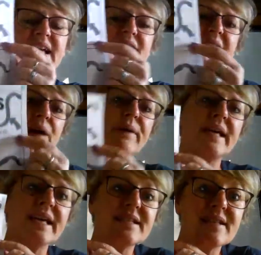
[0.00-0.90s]

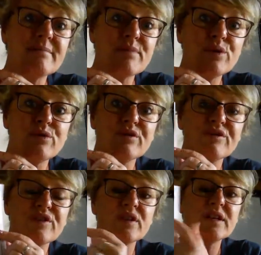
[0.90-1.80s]
allowing it to move.
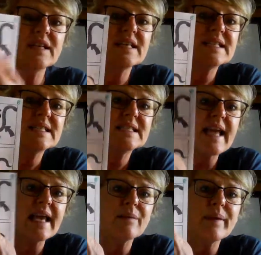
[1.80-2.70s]

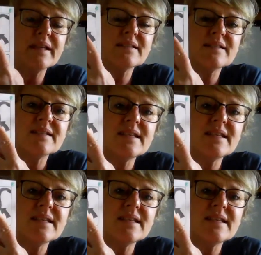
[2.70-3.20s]
Segments,